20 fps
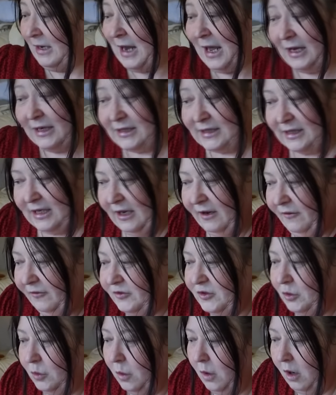next
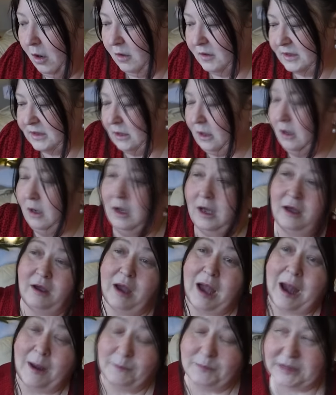gift was, oh,
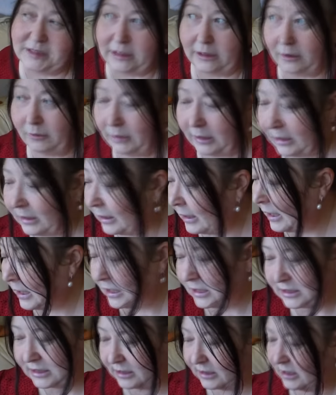I absolutely
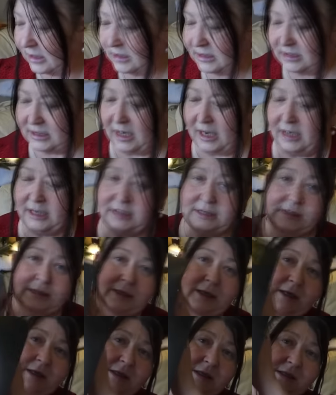needed this,
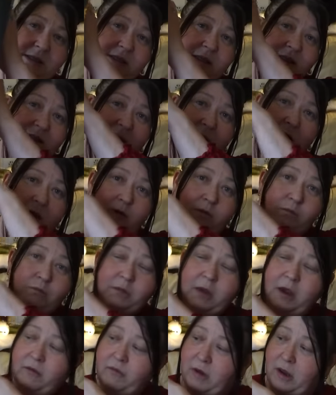guys, and it's this
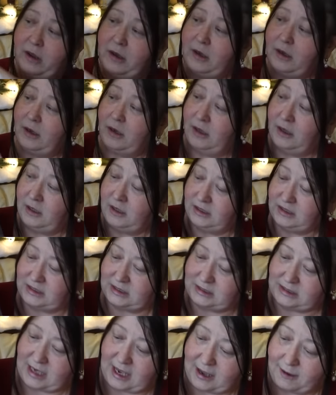mirror, and
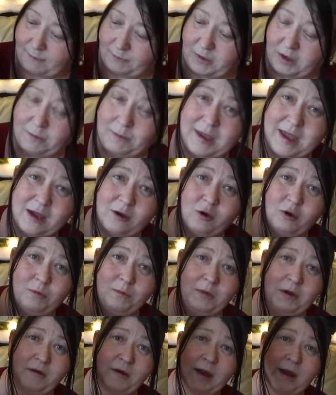it's a makeup
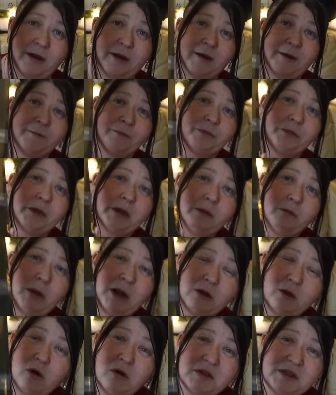mirror,
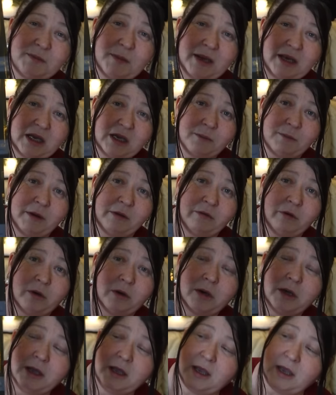well, cosmetic
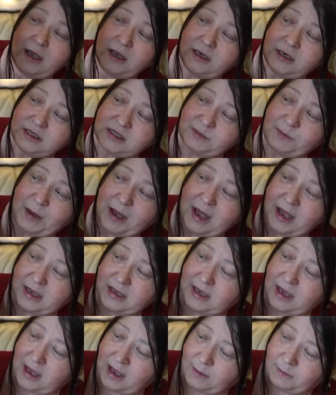mirror, and it's
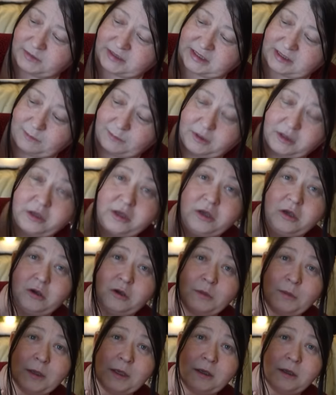by
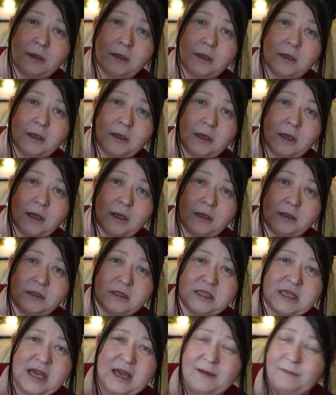Simplehuman.
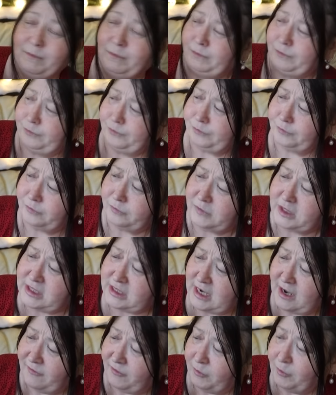And
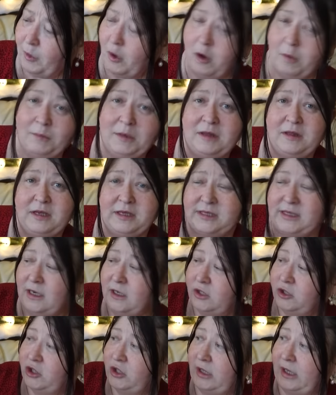Dave bought me this
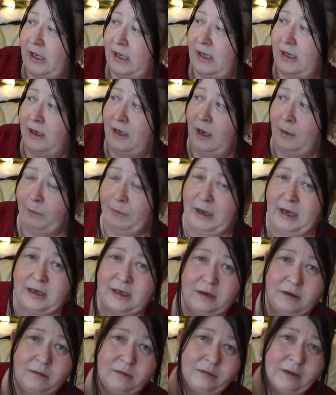actually, and I've
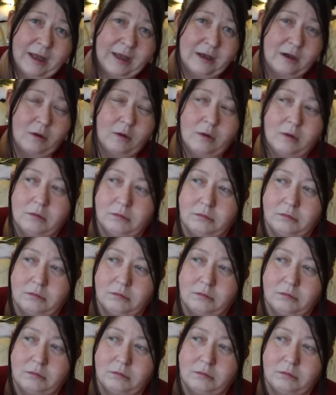been like